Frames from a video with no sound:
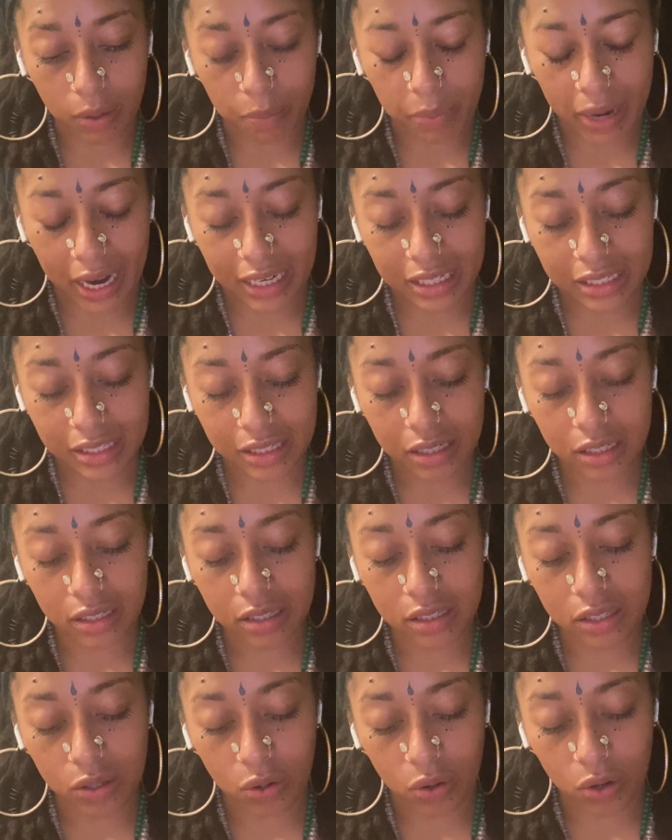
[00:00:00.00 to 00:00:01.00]
a
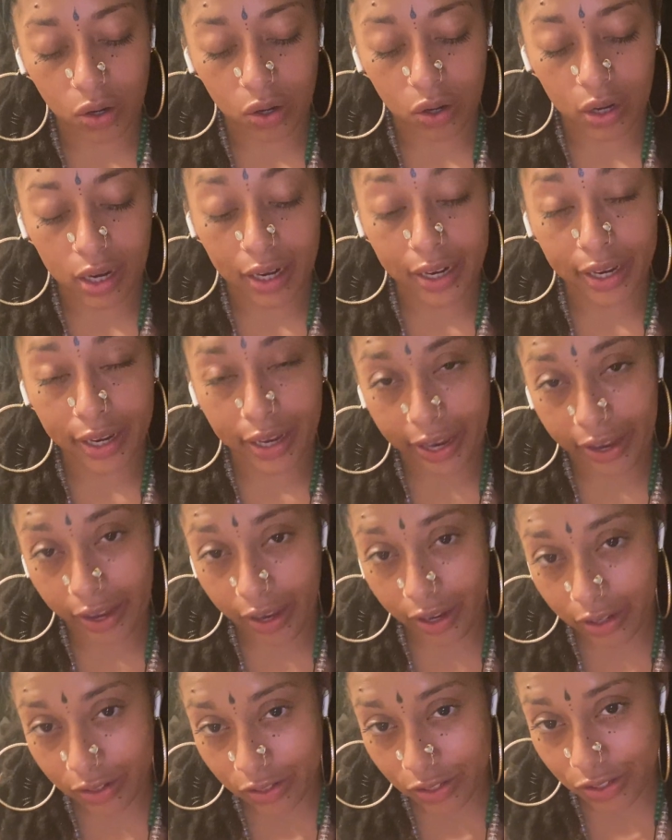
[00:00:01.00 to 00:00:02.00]
Pisces, or a
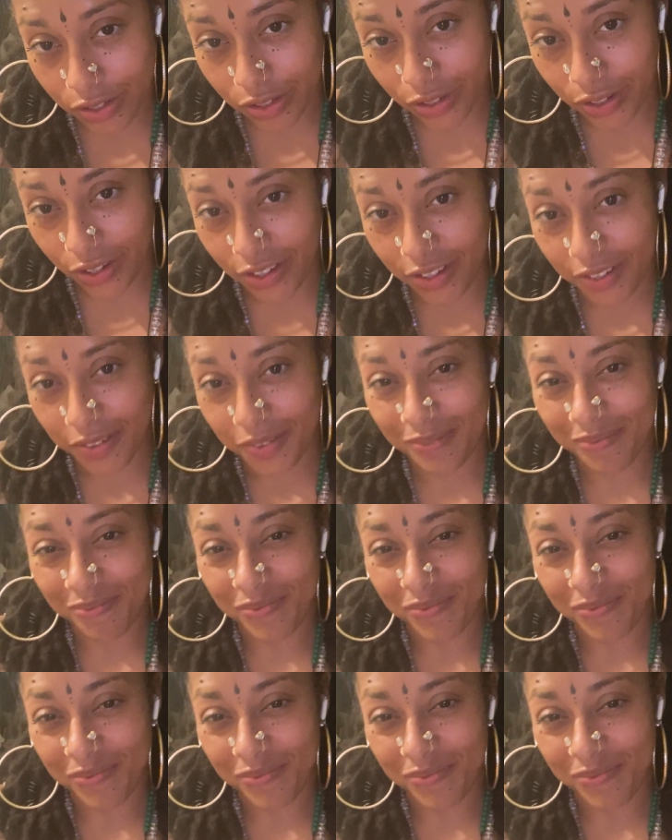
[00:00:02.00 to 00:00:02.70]
Cancer,